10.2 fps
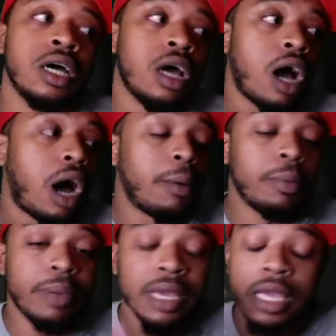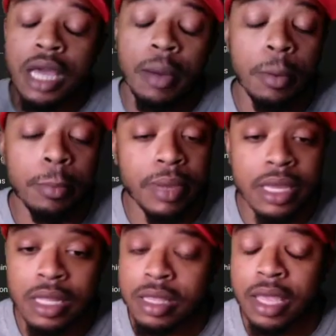I'm gonna be, I'm gonna be.
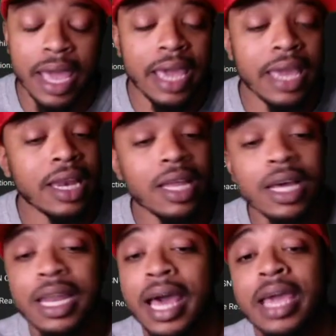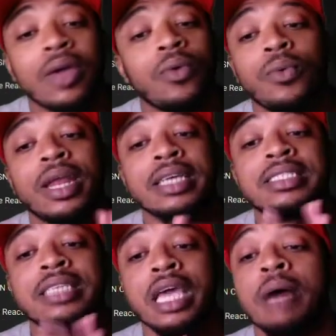T- hey, look, like when I
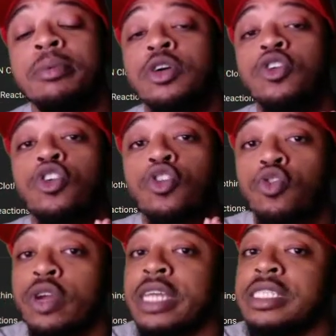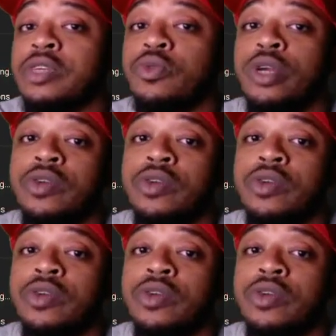say I'm gonna go crazy with the